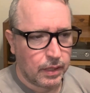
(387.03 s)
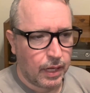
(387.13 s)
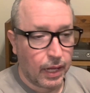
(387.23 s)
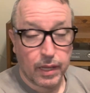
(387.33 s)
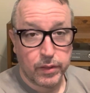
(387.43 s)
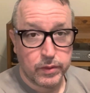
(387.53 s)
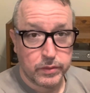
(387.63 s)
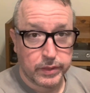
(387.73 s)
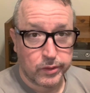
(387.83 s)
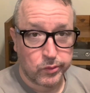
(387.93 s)
I don't know, it was
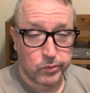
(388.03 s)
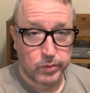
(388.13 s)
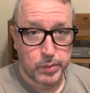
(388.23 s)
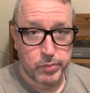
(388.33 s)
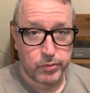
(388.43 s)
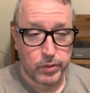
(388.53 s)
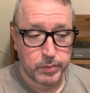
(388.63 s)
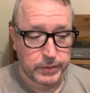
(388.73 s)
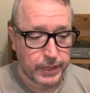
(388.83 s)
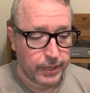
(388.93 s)
like right before
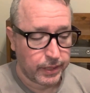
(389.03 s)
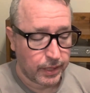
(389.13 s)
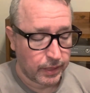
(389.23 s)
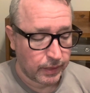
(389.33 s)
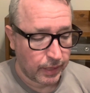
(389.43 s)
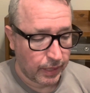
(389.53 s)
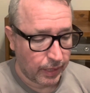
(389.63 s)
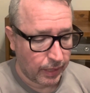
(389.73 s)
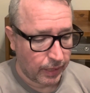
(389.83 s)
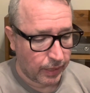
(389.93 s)
MCA died,
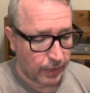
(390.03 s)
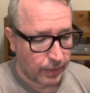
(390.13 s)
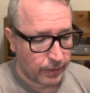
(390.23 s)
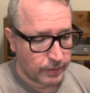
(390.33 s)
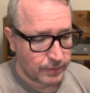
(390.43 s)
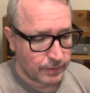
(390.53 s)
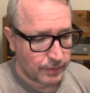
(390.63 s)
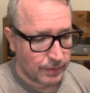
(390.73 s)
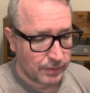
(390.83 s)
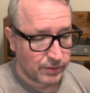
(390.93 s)
and
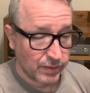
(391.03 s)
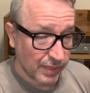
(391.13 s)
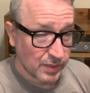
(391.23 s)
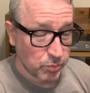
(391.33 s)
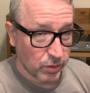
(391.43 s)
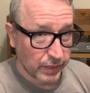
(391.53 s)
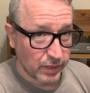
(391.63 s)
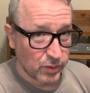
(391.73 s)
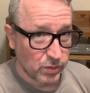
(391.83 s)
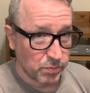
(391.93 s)
so that's a pretty
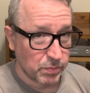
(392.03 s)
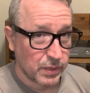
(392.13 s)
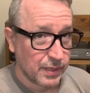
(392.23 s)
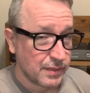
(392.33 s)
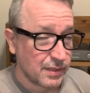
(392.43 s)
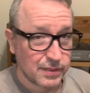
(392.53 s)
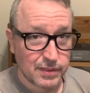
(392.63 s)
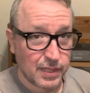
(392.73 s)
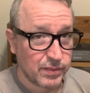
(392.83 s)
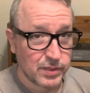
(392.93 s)
new one, but it doesn't
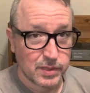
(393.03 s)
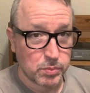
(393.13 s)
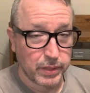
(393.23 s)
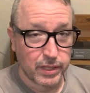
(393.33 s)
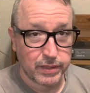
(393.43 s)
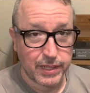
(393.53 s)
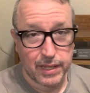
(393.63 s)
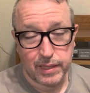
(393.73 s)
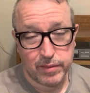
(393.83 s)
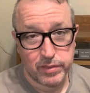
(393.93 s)
have a display on that.
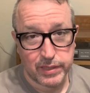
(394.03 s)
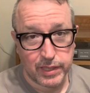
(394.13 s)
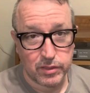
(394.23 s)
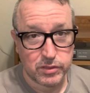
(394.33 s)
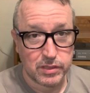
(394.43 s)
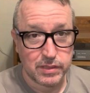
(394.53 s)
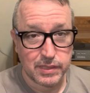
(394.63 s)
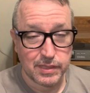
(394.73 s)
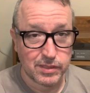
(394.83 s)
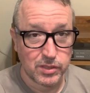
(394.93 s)
Everything else just
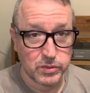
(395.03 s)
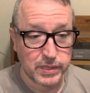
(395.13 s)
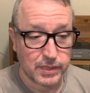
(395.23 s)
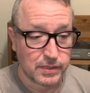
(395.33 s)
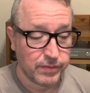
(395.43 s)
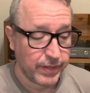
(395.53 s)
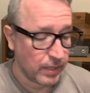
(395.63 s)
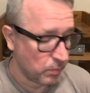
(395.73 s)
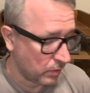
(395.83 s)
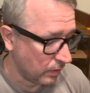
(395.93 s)
says no text
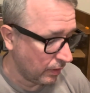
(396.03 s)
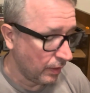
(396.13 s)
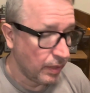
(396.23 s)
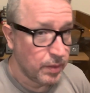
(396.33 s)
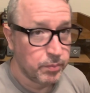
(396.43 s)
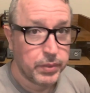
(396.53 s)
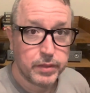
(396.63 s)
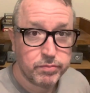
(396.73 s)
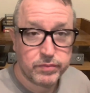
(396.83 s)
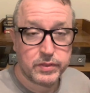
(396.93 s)
available, but
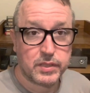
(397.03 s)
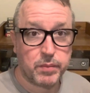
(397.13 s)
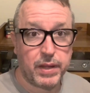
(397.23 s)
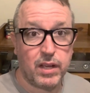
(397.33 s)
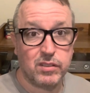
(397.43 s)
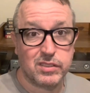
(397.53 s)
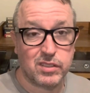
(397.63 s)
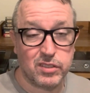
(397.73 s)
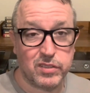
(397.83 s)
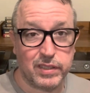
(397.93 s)
somehow Star
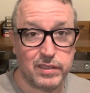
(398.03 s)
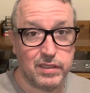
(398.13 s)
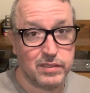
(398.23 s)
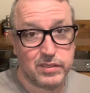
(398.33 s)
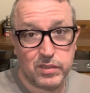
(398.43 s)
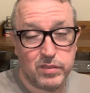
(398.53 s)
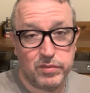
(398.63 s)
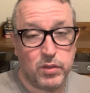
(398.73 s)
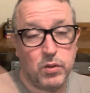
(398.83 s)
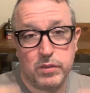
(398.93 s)
Trek does, so of
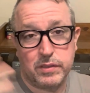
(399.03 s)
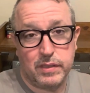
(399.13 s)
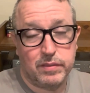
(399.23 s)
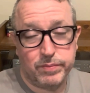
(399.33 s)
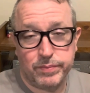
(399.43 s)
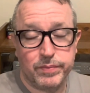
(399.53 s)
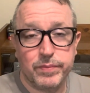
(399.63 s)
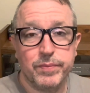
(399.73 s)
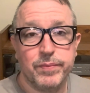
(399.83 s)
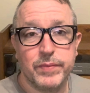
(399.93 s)
course it,
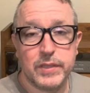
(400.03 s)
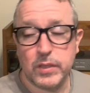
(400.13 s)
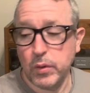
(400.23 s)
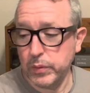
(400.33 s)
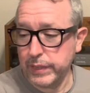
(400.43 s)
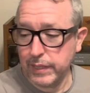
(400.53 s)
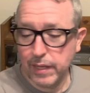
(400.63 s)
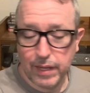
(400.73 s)
it's only